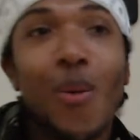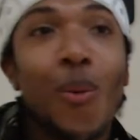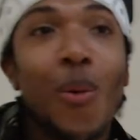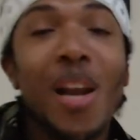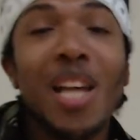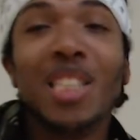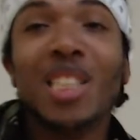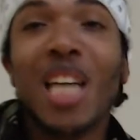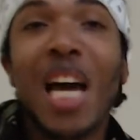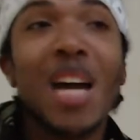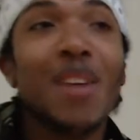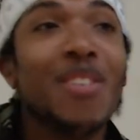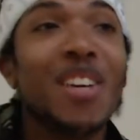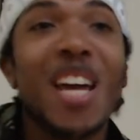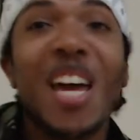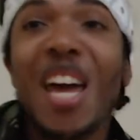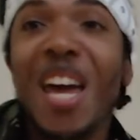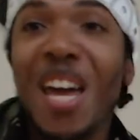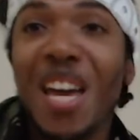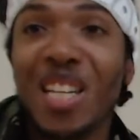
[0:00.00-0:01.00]
When it's not even
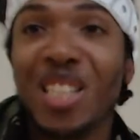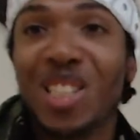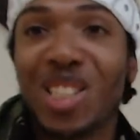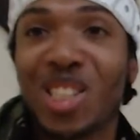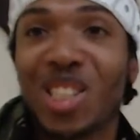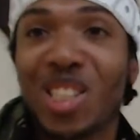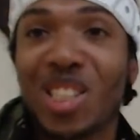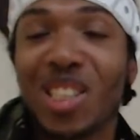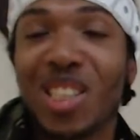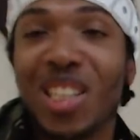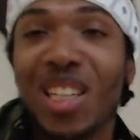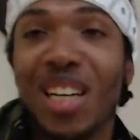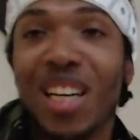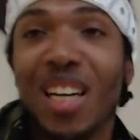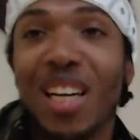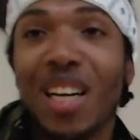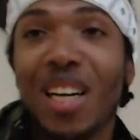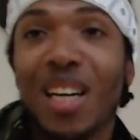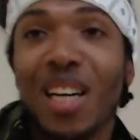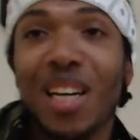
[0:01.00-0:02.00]
his.
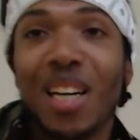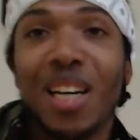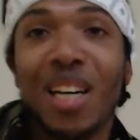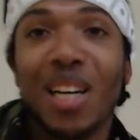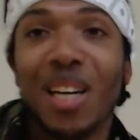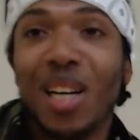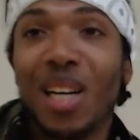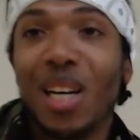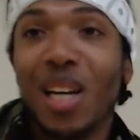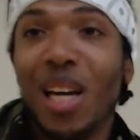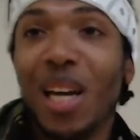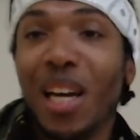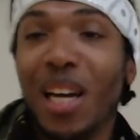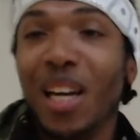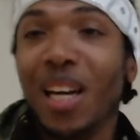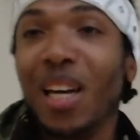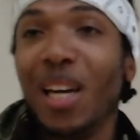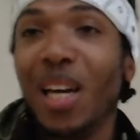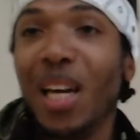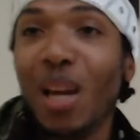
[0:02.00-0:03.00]

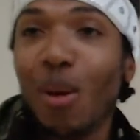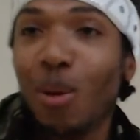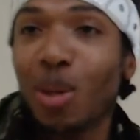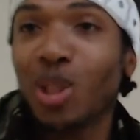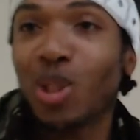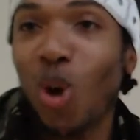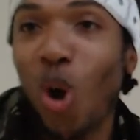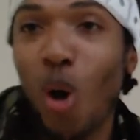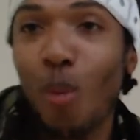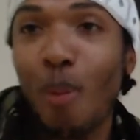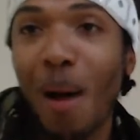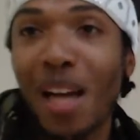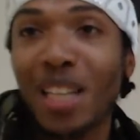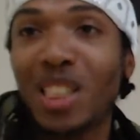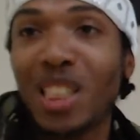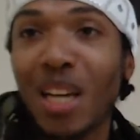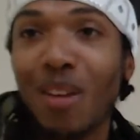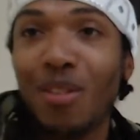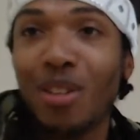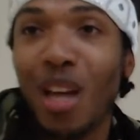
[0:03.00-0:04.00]
He was taught by
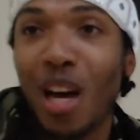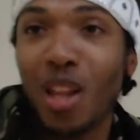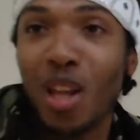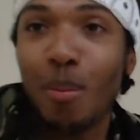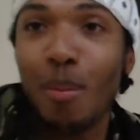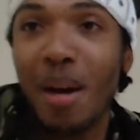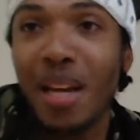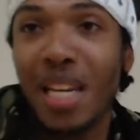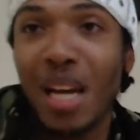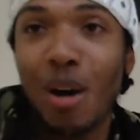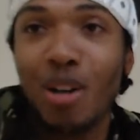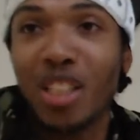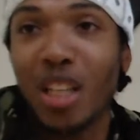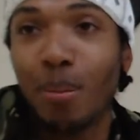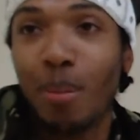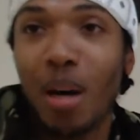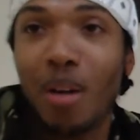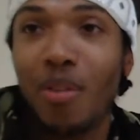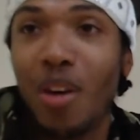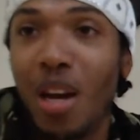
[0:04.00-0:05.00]
7 other men that was
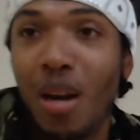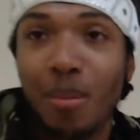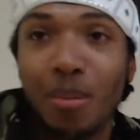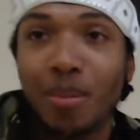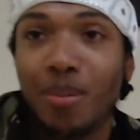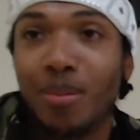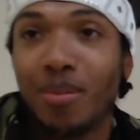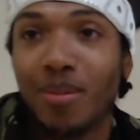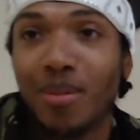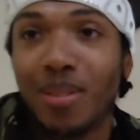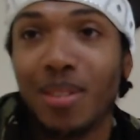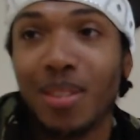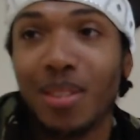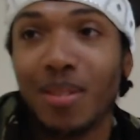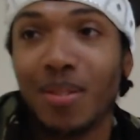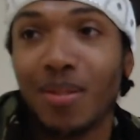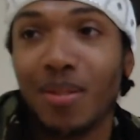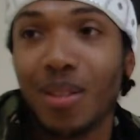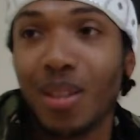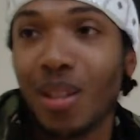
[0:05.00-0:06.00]
above him,
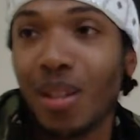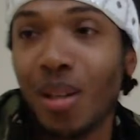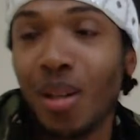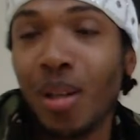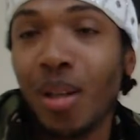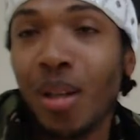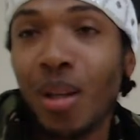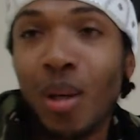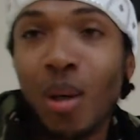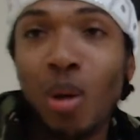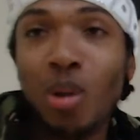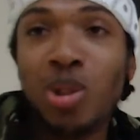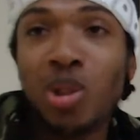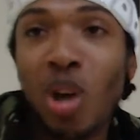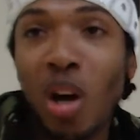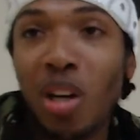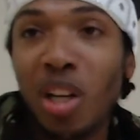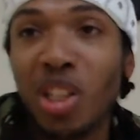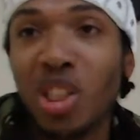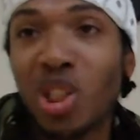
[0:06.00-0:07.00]
who
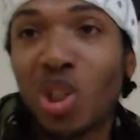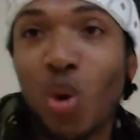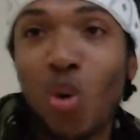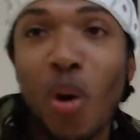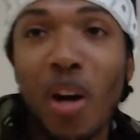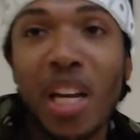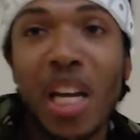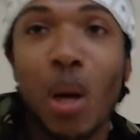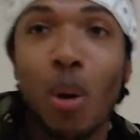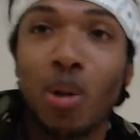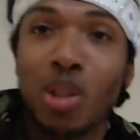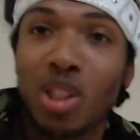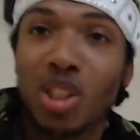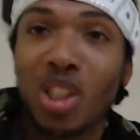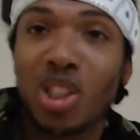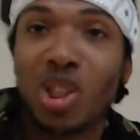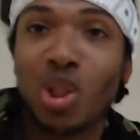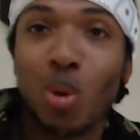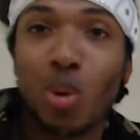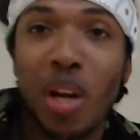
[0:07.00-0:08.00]
started the school, and he was a
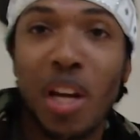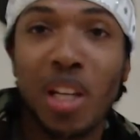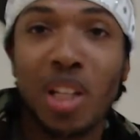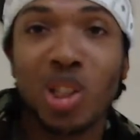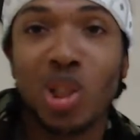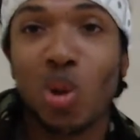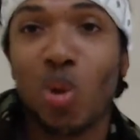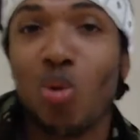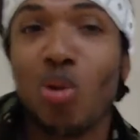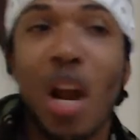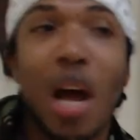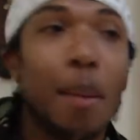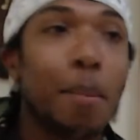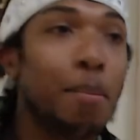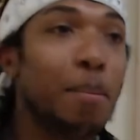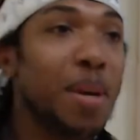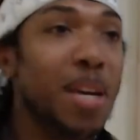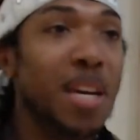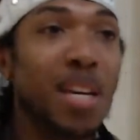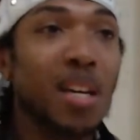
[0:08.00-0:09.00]
student in the school like
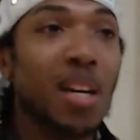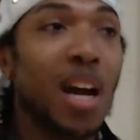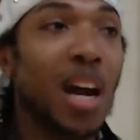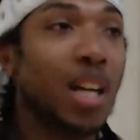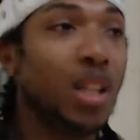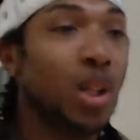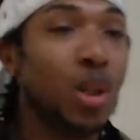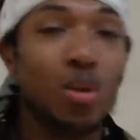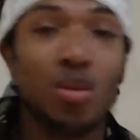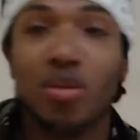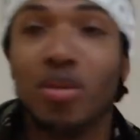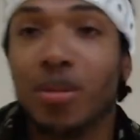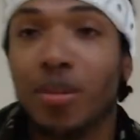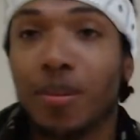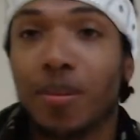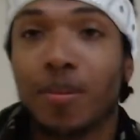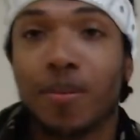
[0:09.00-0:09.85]
me and you.